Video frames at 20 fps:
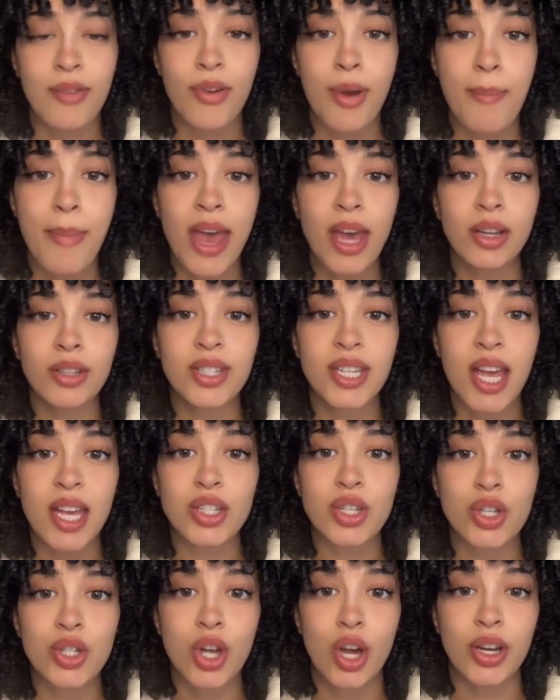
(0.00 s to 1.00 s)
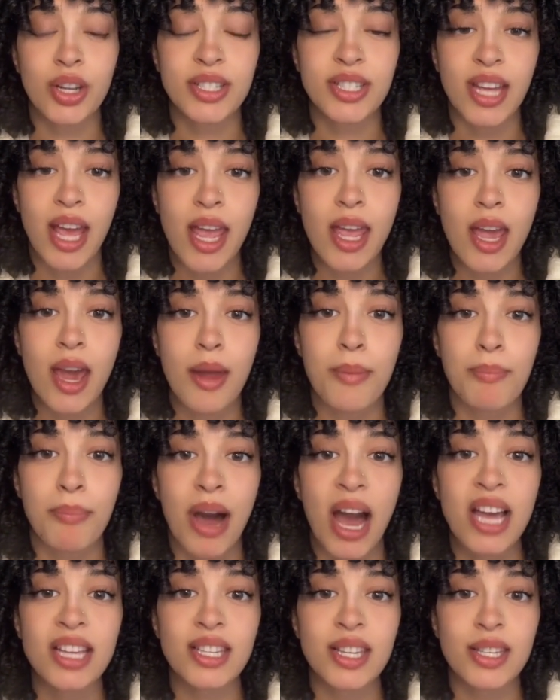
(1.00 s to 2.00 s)
Right now,
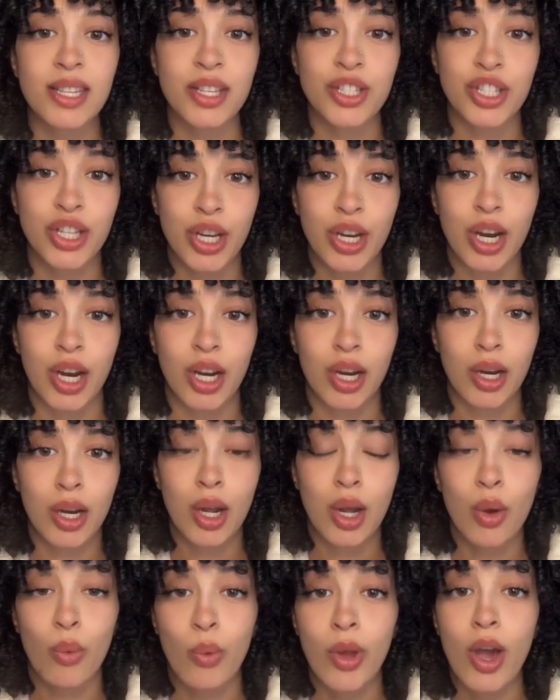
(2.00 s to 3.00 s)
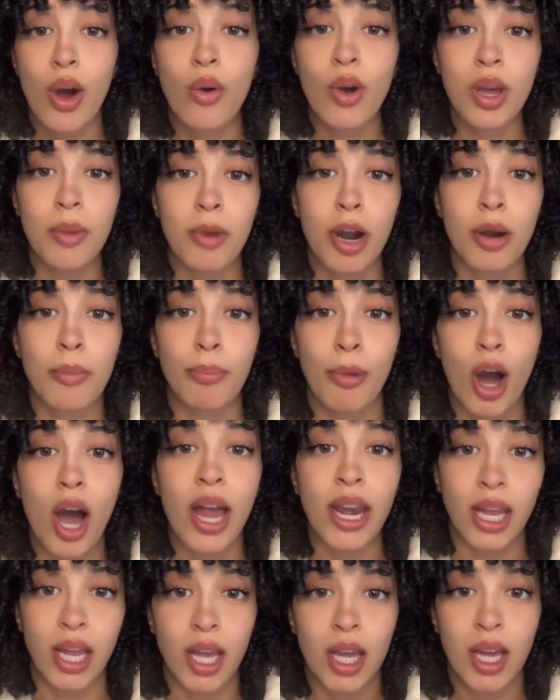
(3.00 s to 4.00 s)
social media is buzzing with women
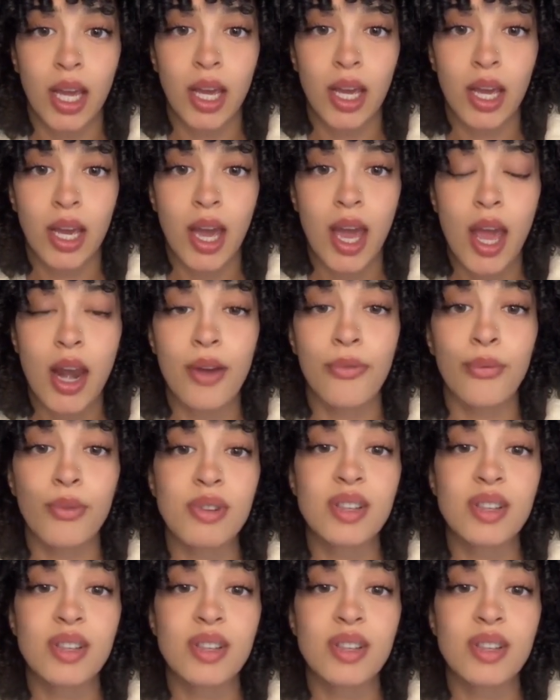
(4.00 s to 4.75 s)
who say the ad